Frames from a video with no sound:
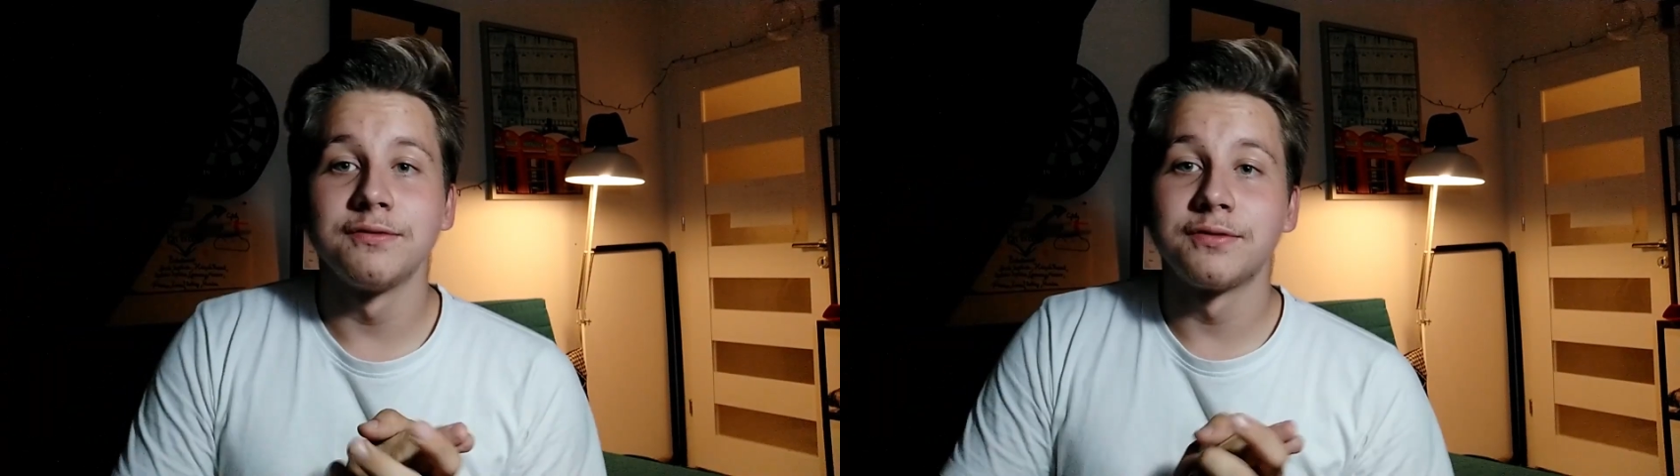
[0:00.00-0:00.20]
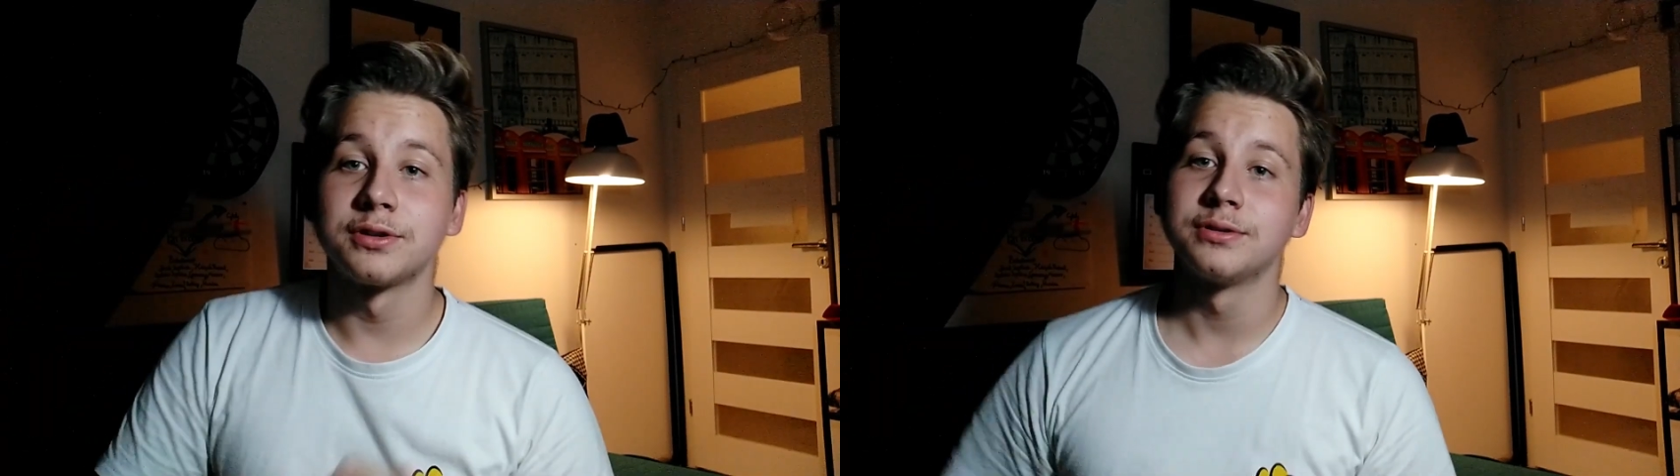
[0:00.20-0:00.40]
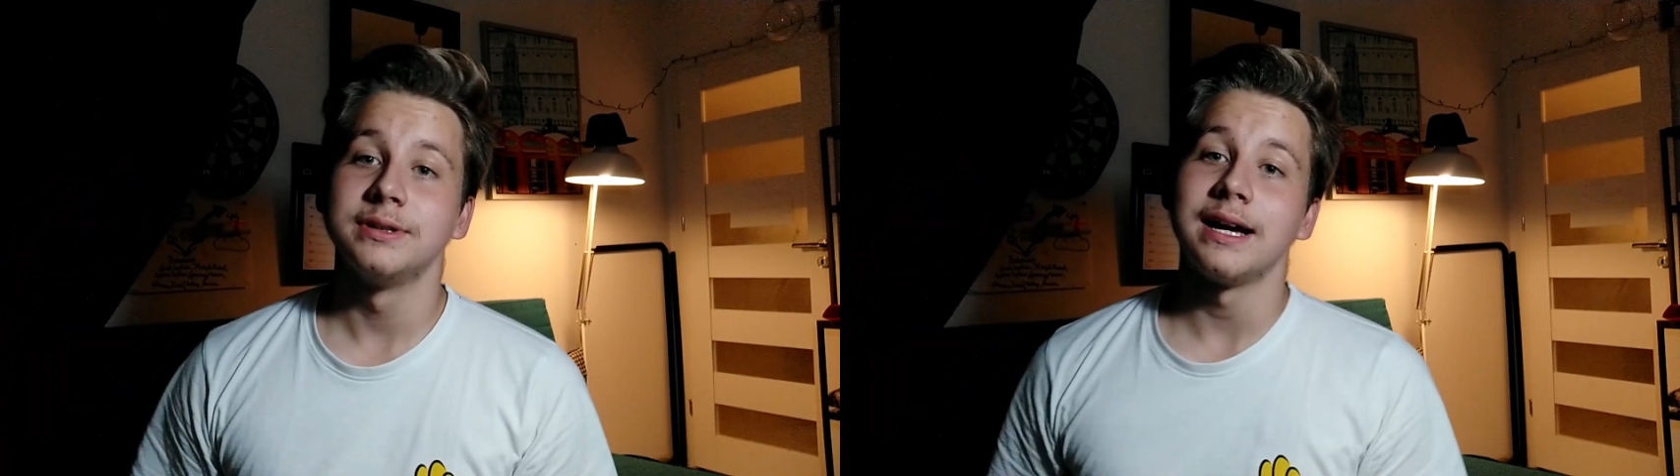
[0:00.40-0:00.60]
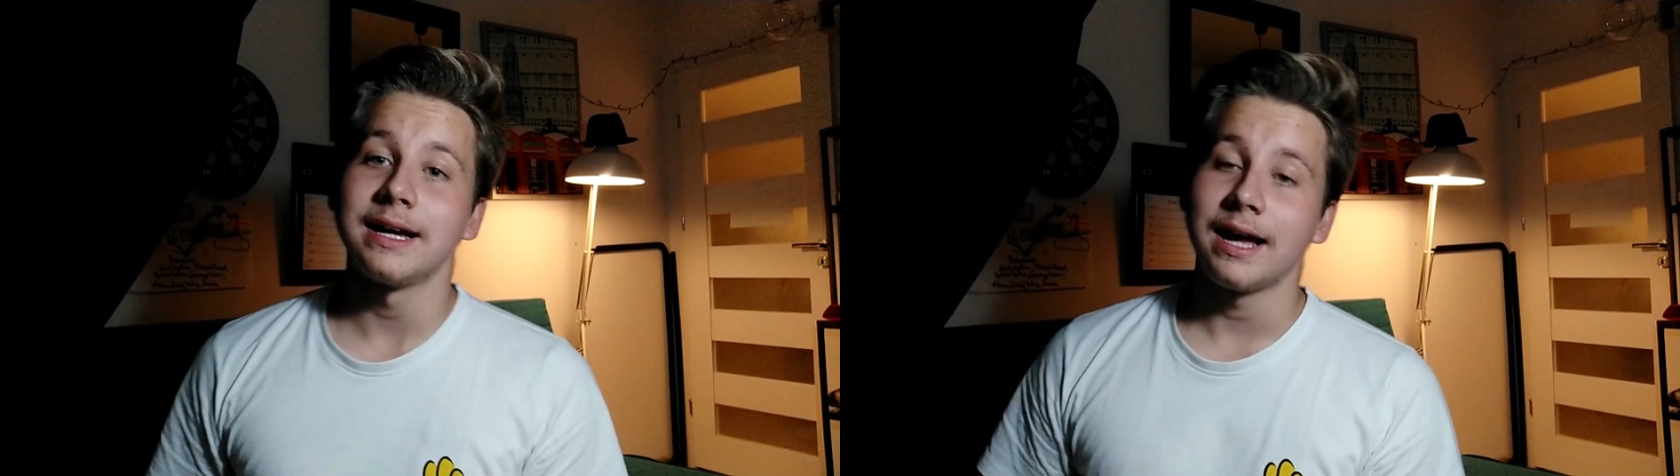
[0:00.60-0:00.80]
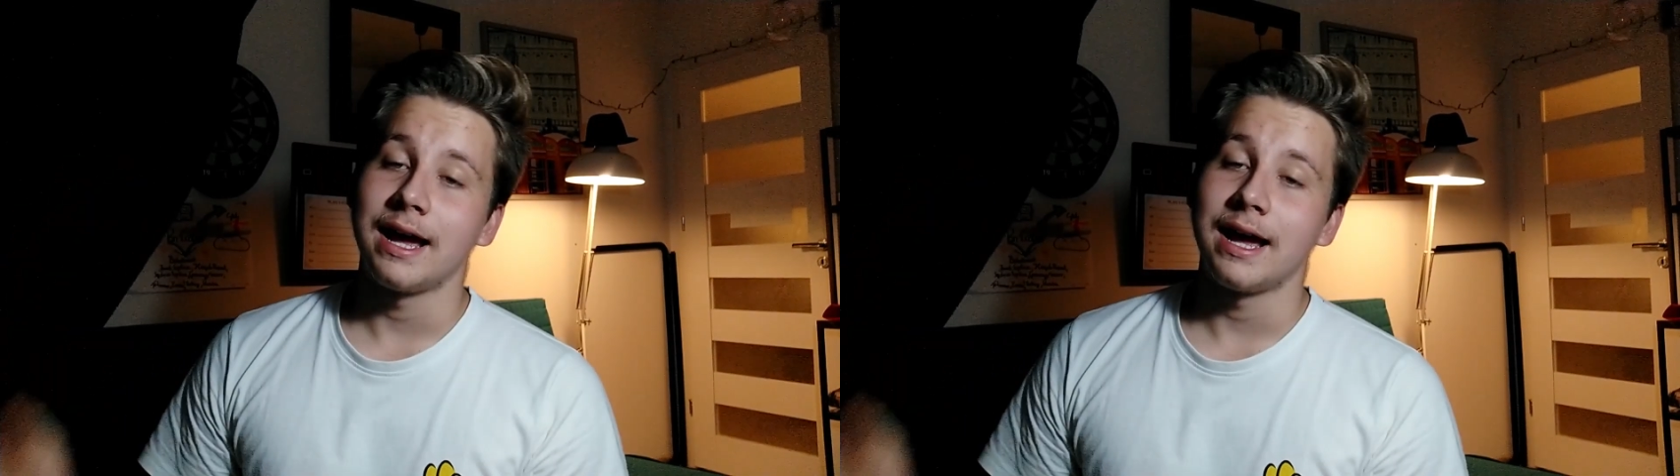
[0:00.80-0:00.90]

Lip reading: all for today,